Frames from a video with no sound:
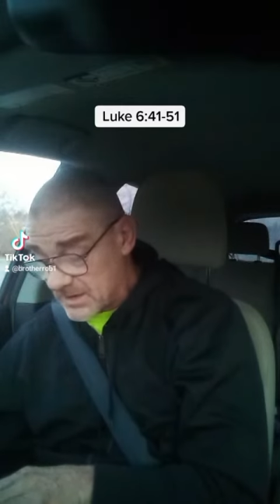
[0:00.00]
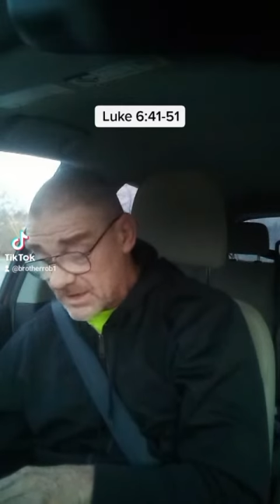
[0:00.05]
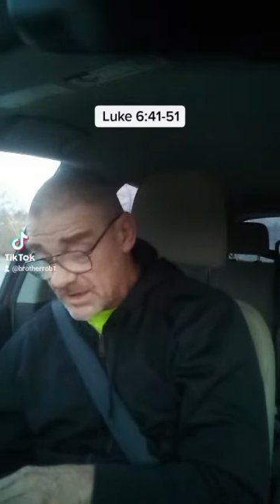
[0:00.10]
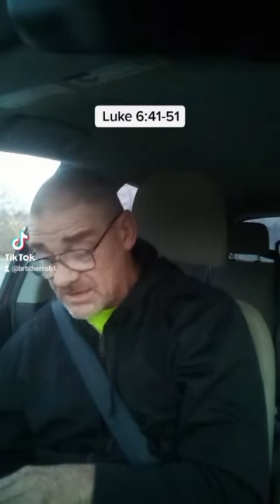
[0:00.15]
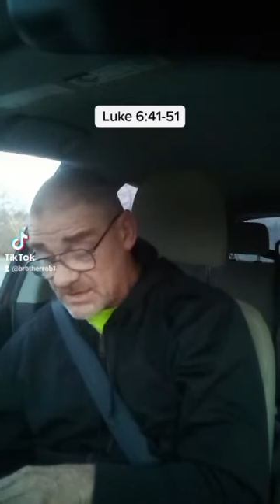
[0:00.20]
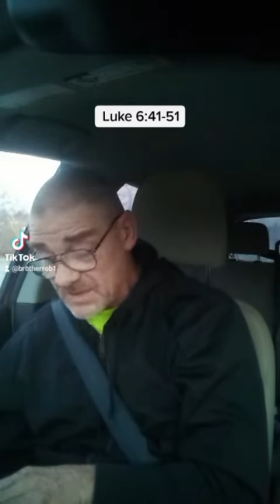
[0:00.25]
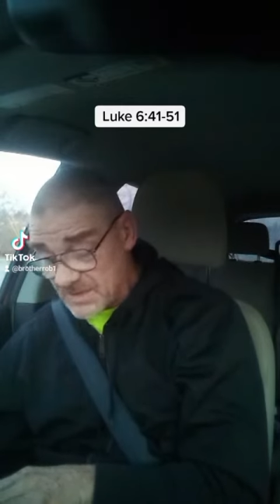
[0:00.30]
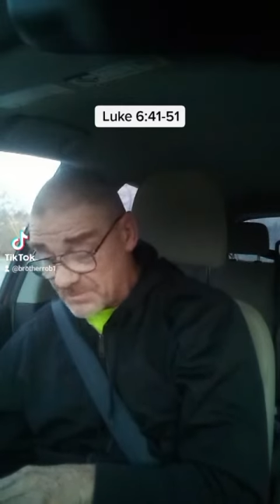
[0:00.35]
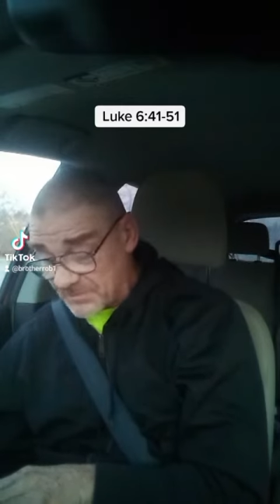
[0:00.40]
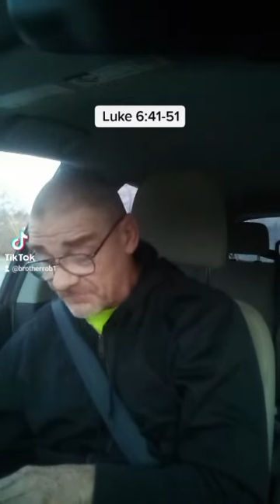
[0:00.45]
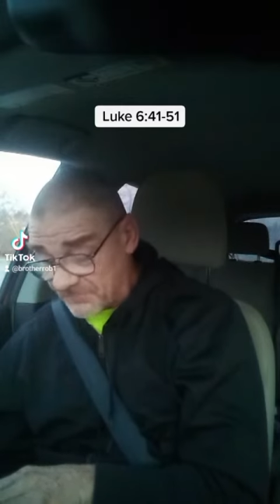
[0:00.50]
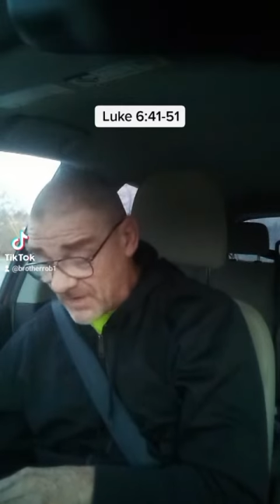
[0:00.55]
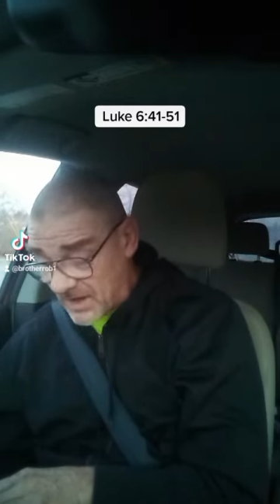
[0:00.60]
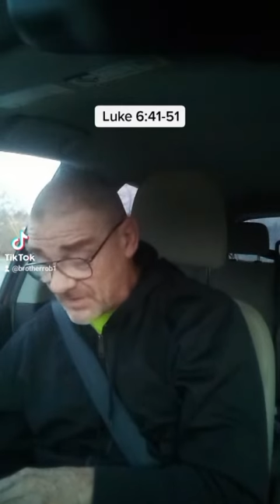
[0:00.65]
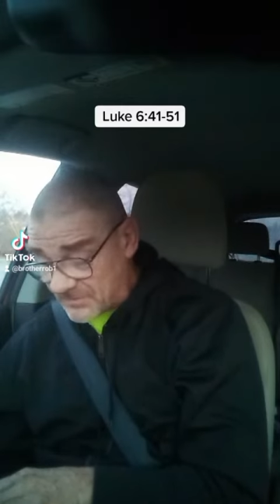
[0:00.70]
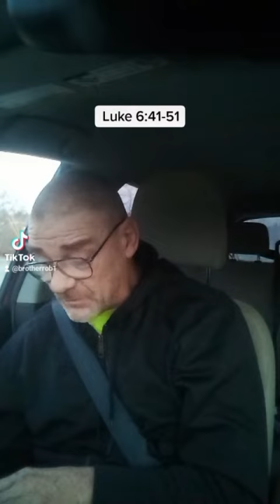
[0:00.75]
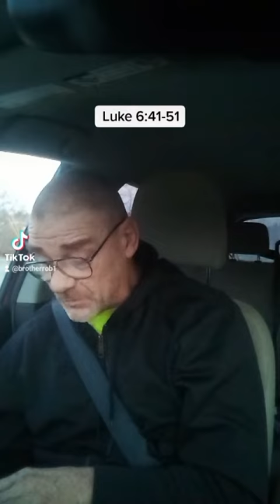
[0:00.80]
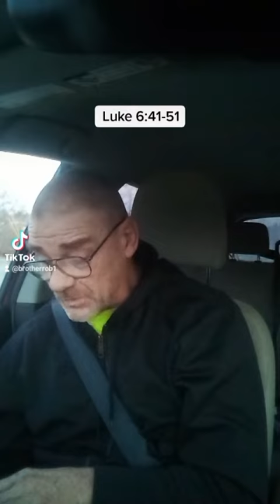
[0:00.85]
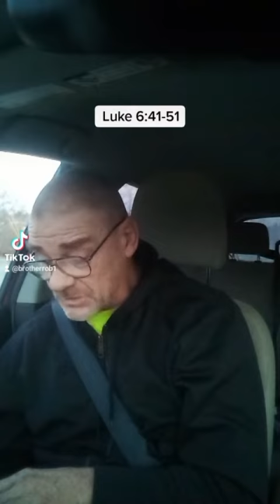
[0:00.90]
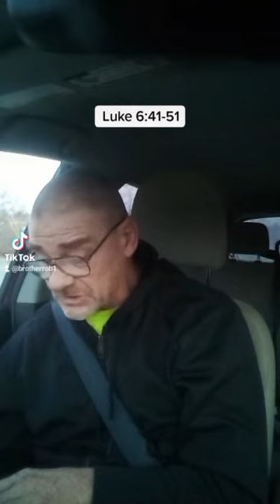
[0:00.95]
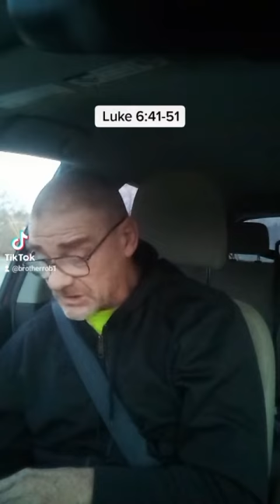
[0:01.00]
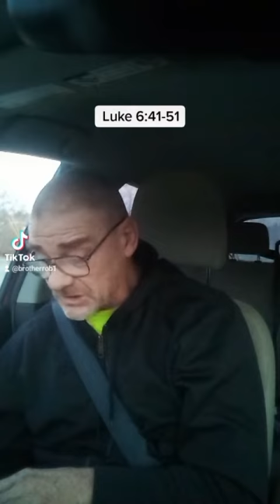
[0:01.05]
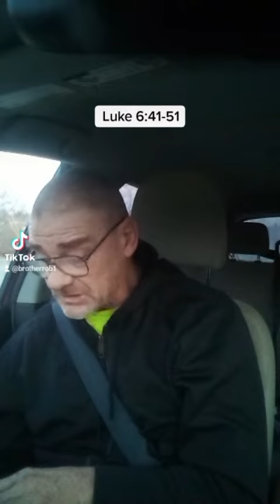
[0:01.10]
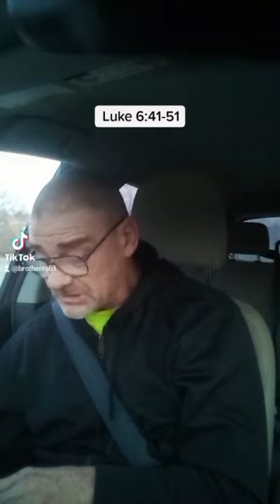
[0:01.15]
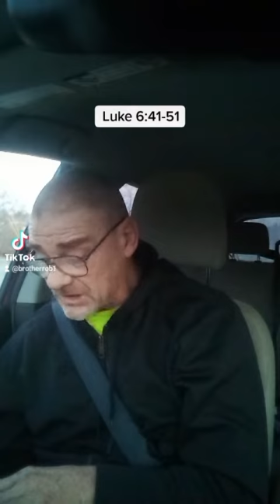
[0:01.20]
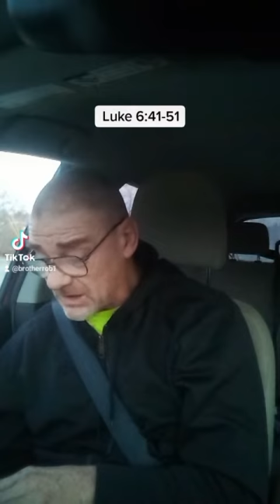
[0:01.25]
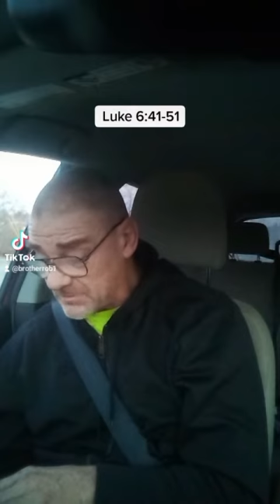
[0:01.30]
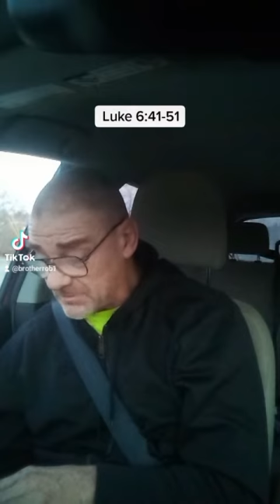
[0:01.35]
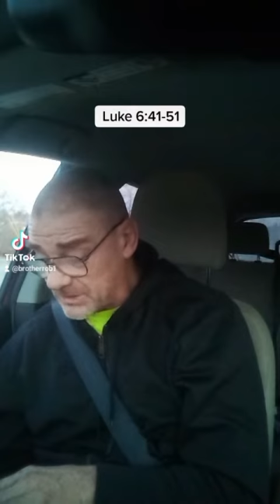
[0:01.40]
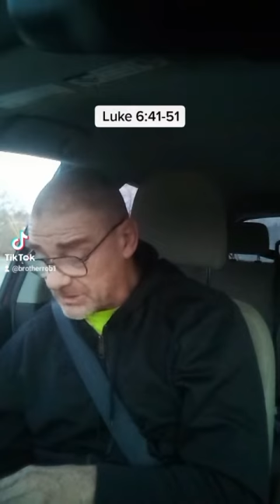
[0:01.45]
except the Father which has
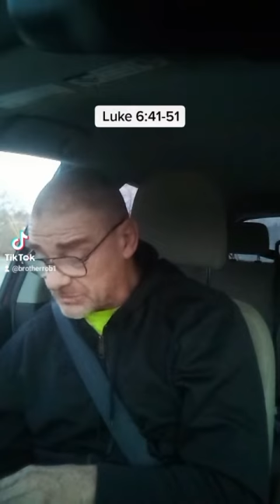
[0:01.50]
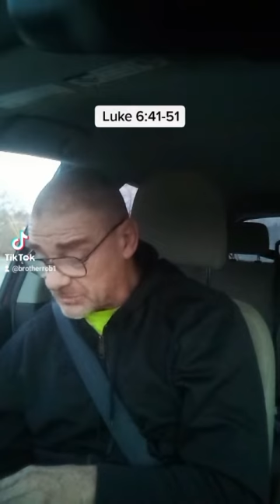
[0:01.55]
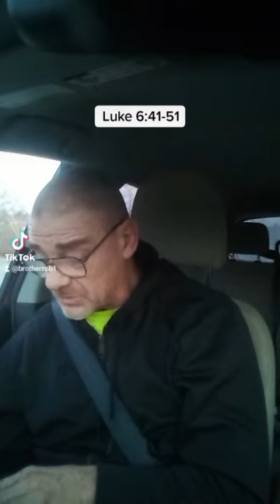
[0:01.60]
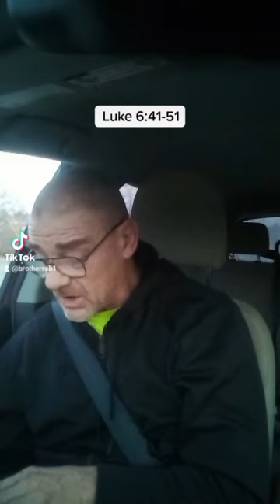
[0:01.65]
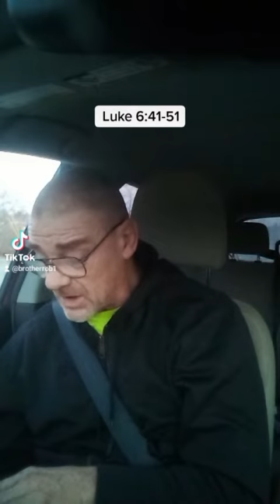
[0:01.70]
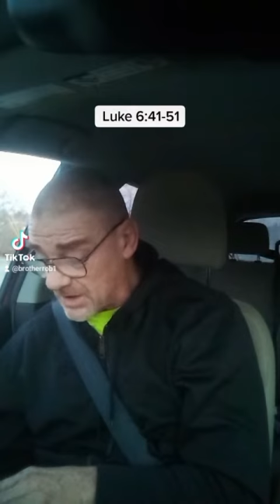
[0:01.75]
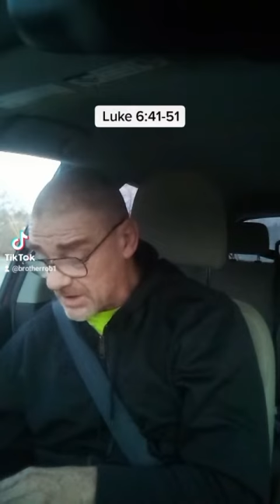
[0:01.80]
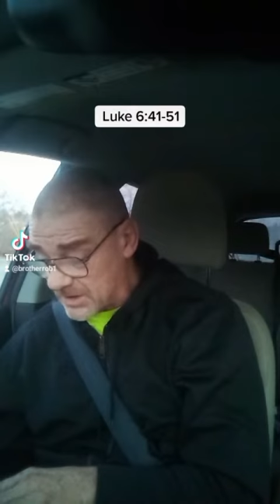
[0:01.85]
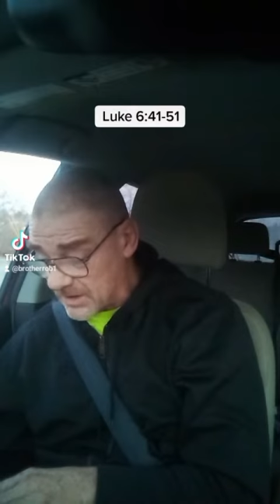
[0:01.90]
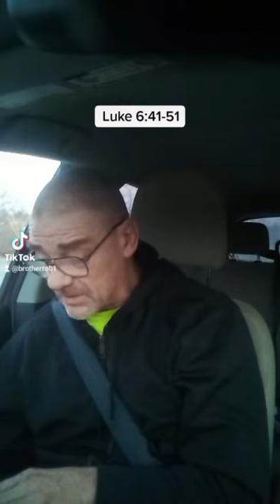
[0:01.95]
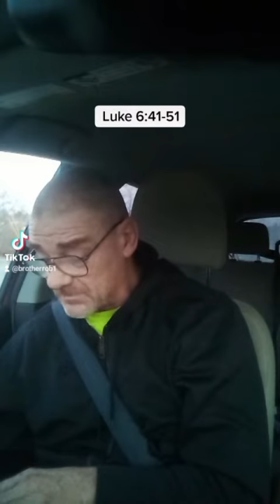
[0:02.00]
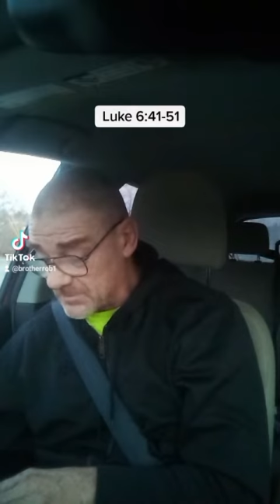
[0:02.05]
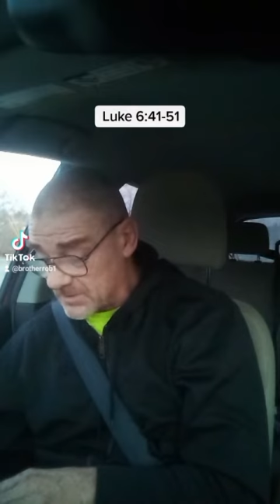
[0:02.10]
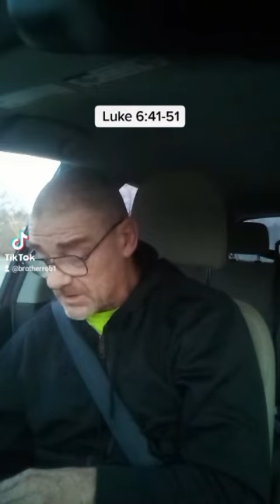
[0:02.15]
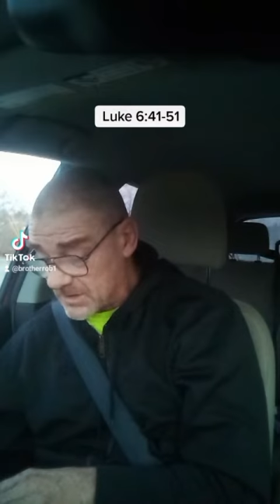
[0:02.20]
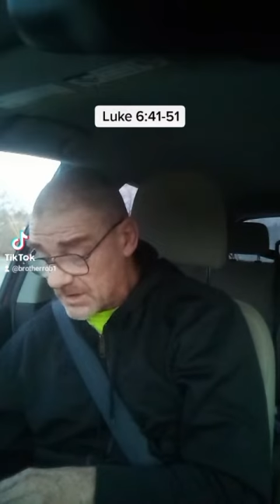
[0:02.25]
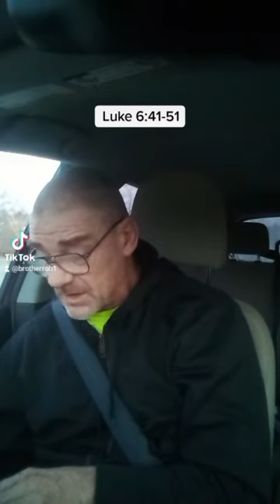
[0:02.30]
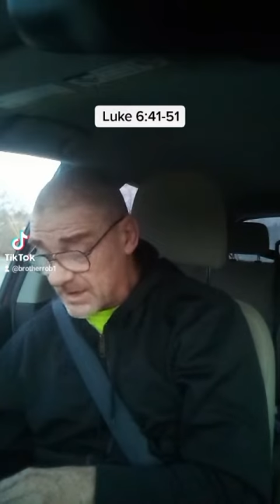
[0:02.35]
sent me draw him,